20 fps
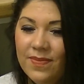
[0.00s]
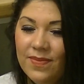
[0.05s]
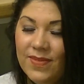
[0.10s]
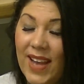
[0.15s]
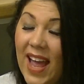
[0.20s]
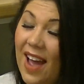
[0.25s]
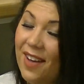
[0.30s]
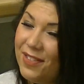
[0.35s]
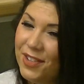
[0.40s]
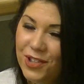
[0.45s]

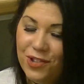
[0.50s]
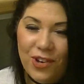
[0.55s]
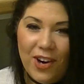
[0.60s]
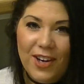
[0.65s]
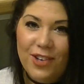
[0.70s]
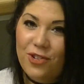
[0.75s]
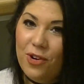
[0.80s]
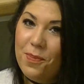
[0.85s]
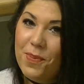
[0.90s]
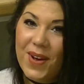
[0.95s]
Have to try
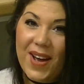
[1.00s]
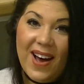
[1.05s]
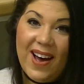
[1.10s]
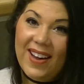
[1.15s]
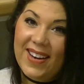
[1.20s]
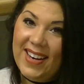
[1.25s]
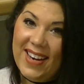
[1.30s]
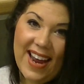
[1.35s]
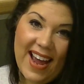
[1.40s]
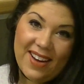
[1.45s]

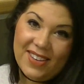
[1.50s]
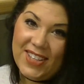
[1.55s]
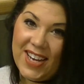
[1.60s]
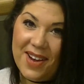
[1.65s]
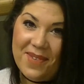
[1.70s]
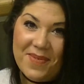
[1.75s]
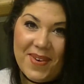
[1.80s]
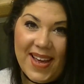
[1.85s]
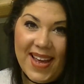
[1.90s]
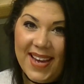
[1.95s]
Tropicana now,
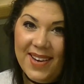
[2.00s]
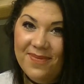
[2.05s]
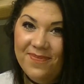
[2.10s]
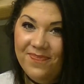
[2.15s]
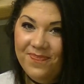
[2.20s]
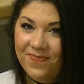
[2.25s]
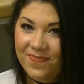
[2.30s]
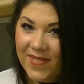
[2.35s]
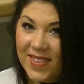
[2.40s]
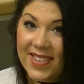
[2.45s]
don't we?
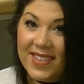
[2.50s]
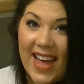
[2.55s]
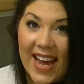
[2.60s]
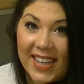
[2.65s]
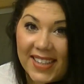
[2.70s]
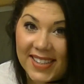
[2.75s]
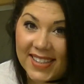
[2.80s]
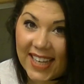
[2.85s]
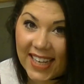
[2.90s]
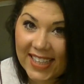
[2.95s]

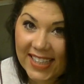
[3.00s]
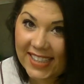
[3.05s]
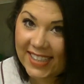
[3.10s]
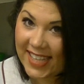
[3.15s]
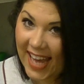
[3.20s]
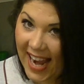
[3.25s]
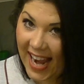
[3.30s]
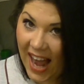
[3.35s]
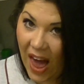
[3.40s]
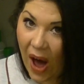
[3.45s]
Thanks, Sunny
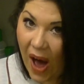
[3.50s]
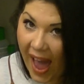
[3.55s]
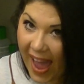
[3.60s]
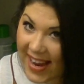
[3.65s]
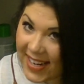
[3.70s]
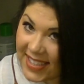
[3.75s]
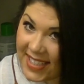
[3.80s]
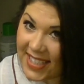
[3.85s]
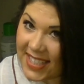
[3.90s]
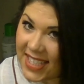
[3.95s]
D
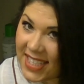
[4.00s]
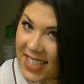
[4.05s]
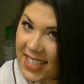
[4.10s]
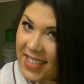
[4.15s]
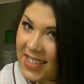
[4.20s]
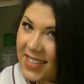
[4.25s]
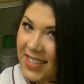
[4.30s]
Light.